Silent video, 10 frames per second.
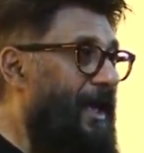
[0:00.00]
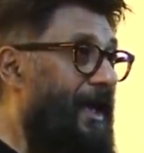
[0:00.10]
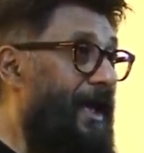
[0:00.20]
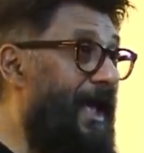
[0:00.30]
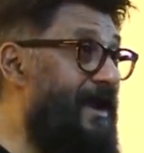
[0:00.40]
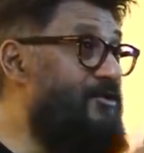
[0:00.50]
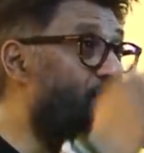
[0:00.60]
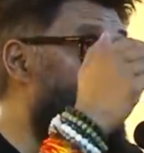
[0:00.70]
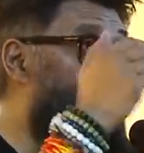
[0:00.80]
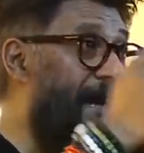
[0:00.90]

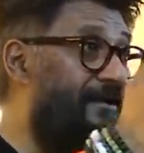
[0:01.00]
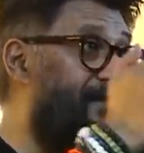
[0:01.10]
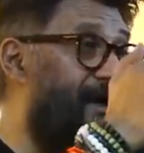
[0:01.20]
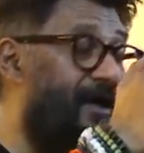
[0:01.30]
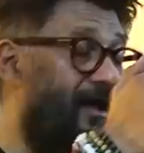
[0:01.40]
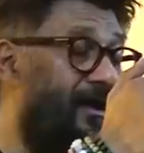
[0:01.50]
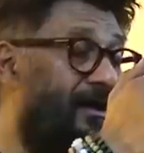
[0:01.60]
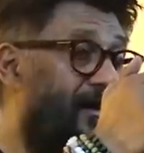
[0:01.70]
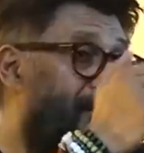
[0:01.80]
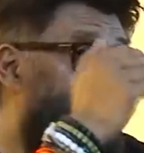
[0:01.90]
And look at
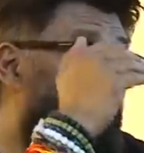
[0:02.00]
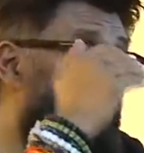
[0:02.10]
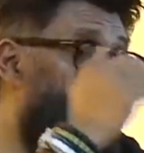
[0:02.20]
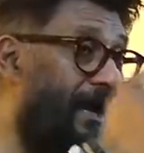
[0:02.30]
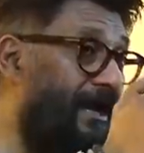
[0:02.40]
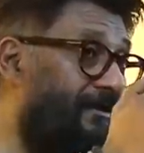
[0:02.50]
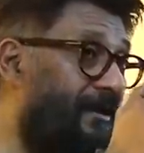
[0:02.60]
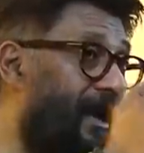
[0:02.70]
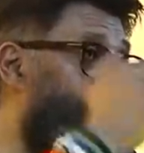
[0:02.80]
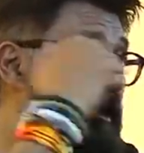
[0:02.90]
the